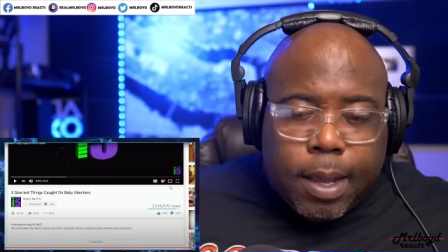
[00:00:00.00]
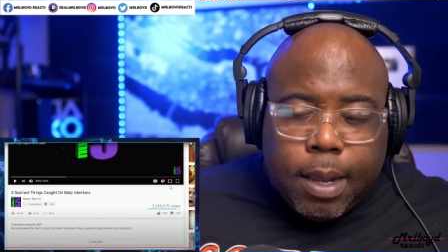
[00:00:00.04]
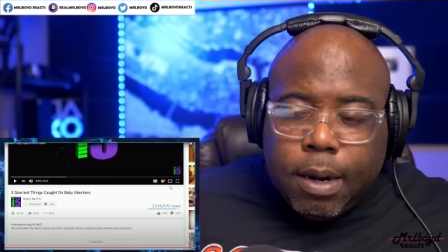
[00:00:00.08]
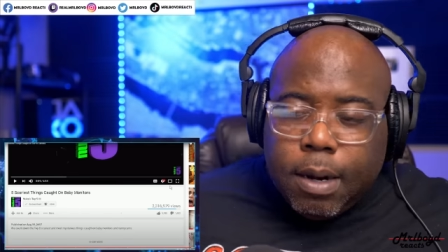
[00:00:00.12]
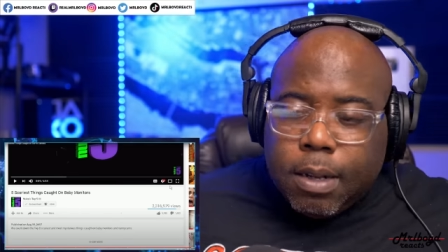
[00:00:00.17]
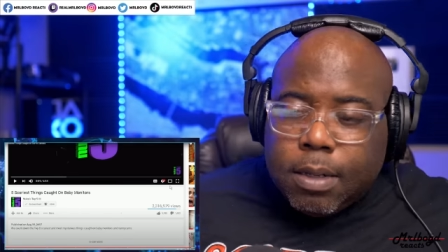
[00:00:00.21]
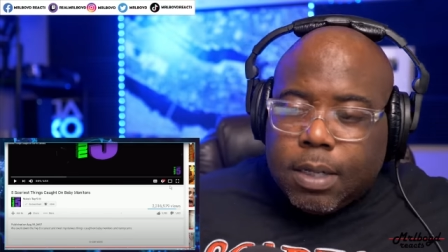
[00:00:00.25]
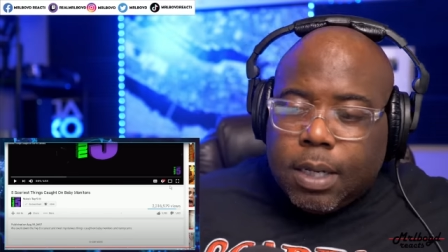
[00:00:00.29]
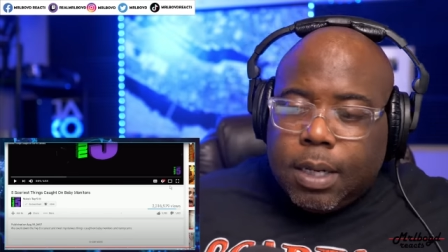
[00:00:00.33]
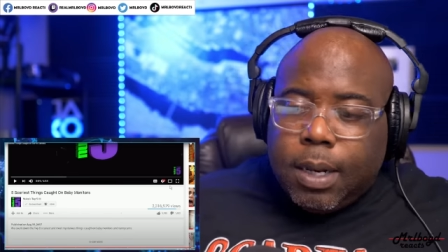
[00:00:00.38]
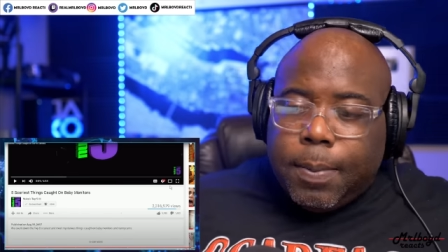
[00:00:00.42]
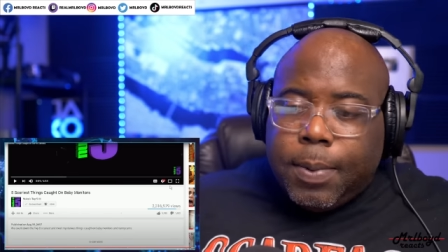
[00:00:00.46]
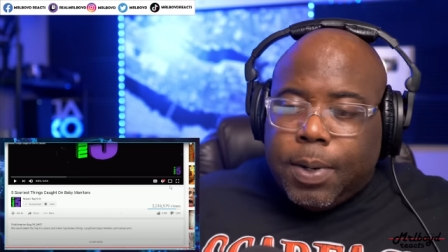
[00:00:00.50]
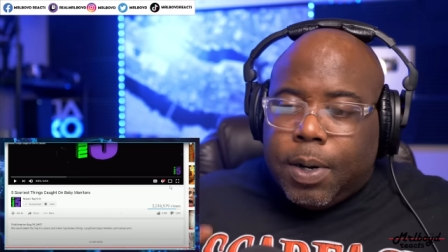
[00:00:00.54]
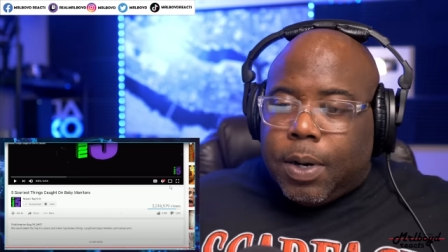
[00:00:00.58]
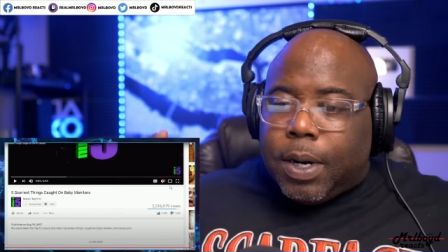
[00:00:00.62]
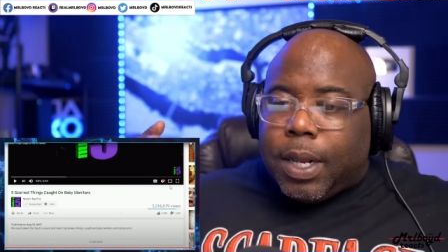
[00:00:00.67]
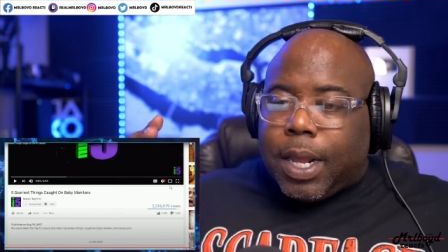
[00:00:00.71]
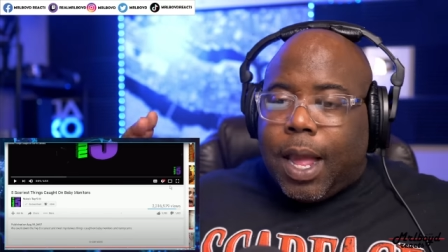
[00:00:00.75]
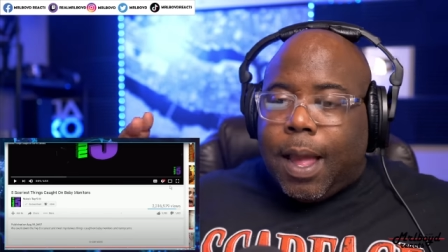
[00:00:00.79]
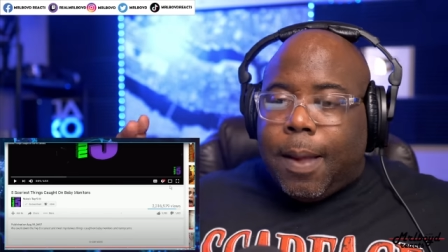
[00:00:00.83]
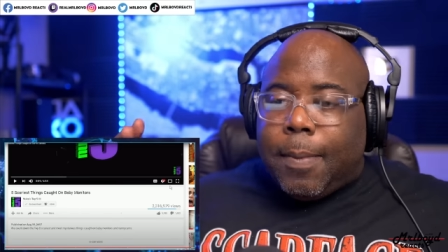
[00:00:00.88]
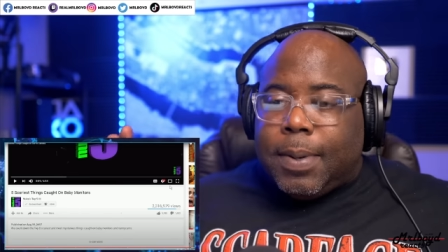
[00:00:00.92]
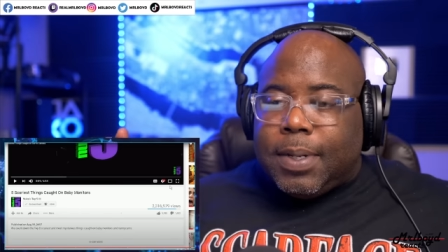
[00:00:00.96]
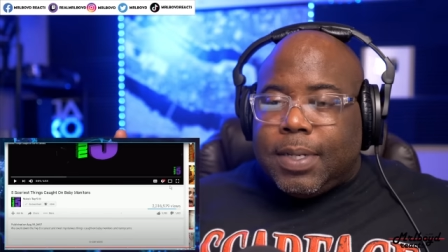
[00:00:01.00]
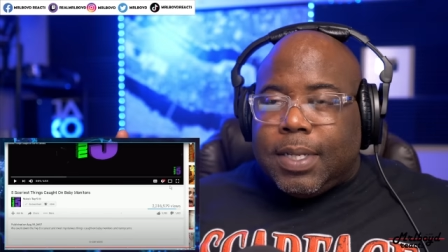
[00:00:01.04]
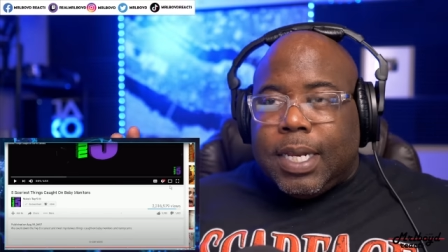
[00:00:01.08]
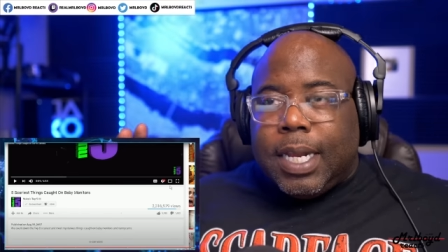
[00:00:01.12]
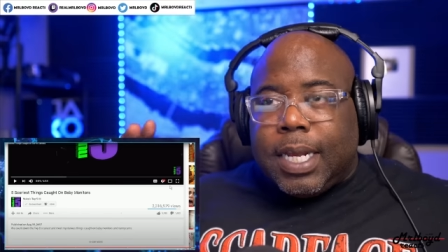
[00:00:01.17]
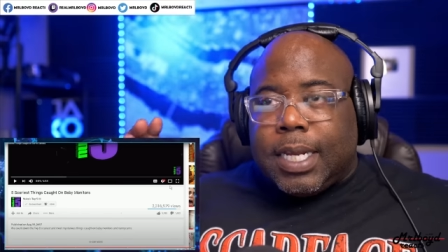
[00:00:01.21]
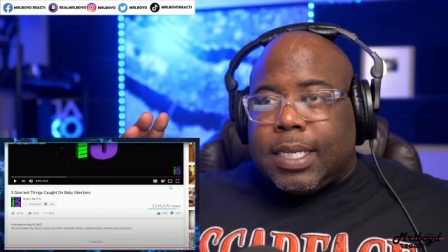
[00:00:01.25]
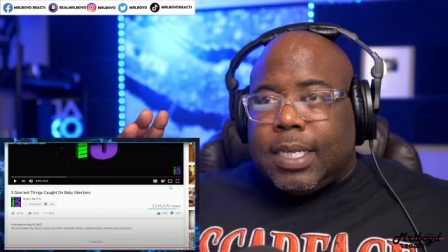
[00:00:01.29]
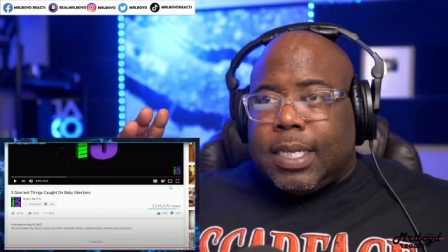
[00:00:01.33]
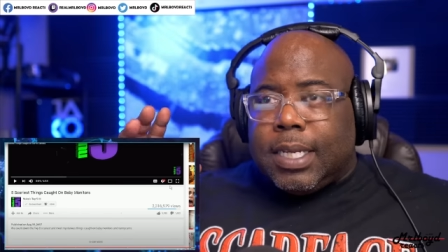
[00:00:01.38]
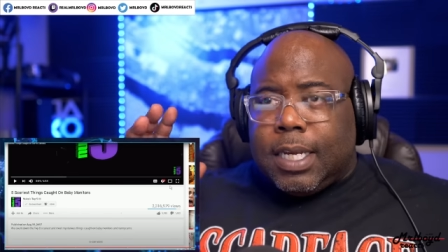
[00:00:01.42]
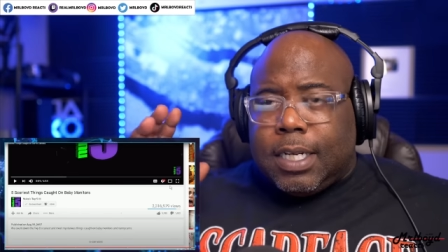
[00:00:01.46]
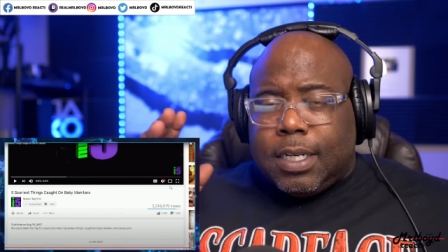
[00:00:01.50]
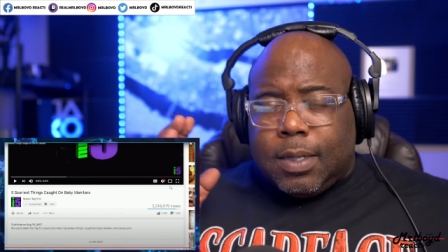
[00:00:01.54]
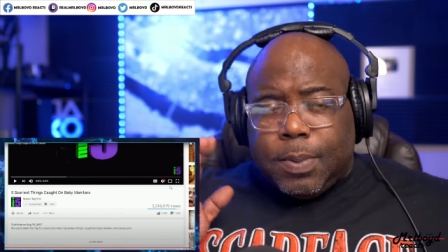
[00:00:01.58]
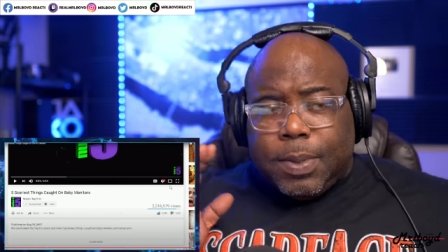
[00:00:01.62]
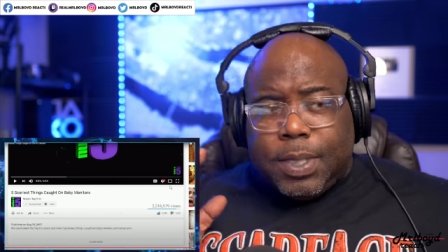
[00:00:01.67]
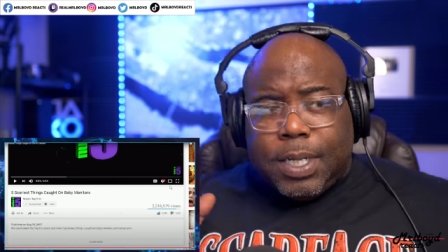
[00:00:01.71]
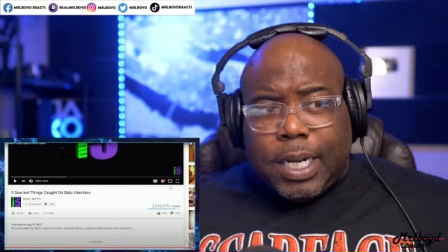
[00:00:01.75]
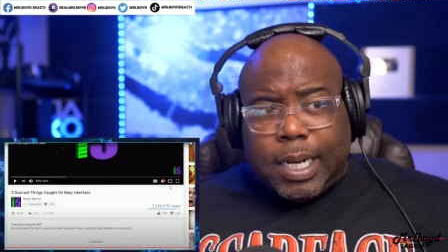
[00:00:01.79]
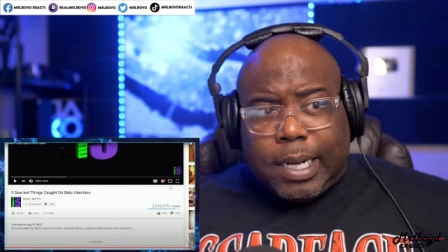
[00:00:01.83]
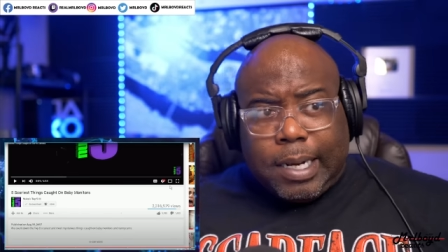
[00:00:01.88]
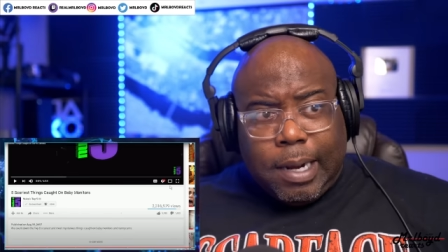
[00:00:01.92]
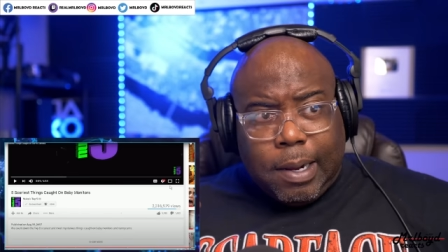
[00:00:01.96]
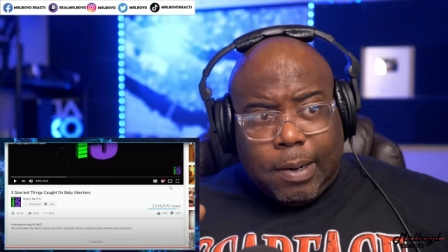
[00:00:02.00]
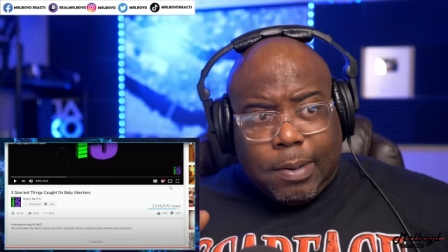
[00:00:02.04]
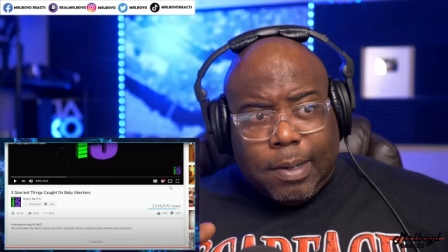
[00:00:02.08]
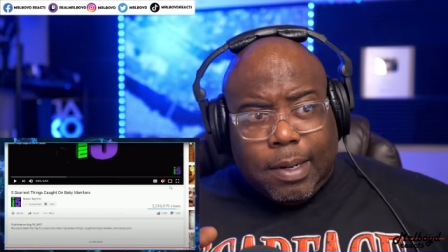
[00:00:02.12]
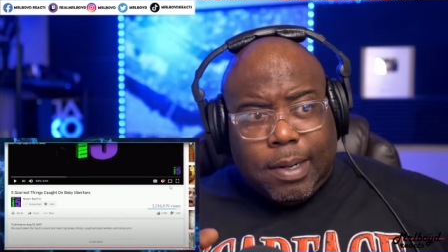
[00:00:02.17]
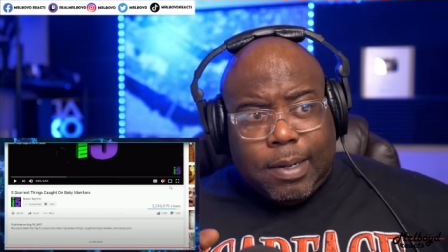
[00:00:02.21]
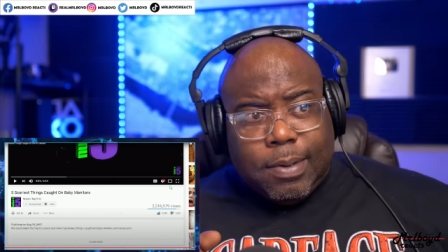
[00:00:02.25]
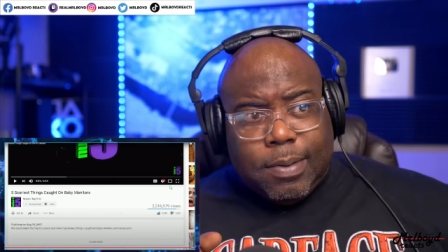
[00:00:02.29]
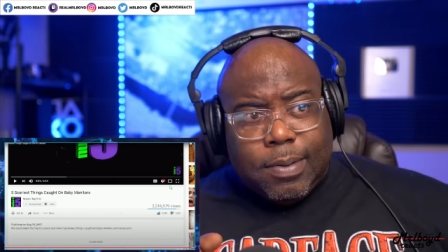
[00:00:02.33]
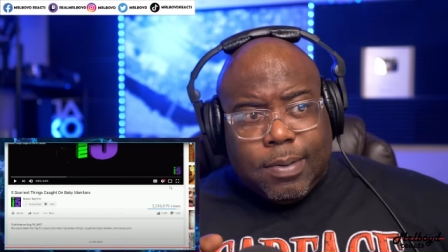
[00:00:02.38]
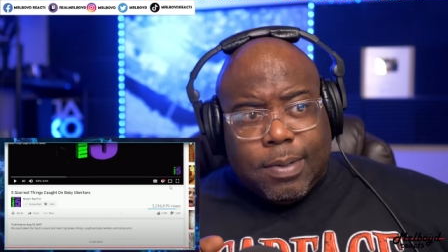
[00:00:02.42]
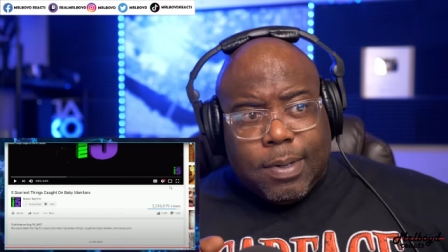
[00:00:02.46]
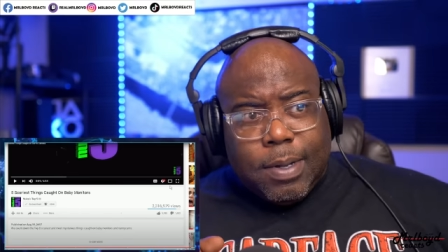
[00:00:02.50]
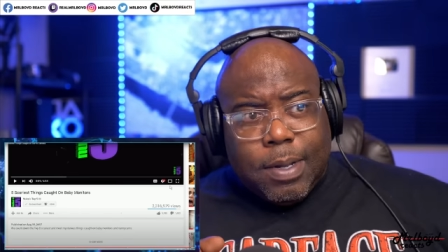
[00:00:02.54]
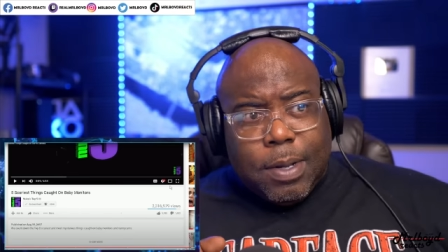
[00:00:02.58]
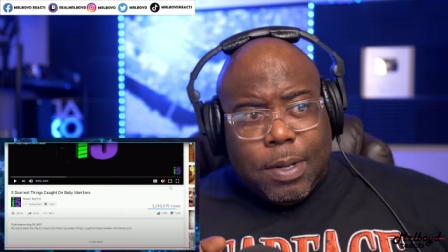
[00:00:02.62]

Listen, let me know in the comments the next thing I should be checking out, guys.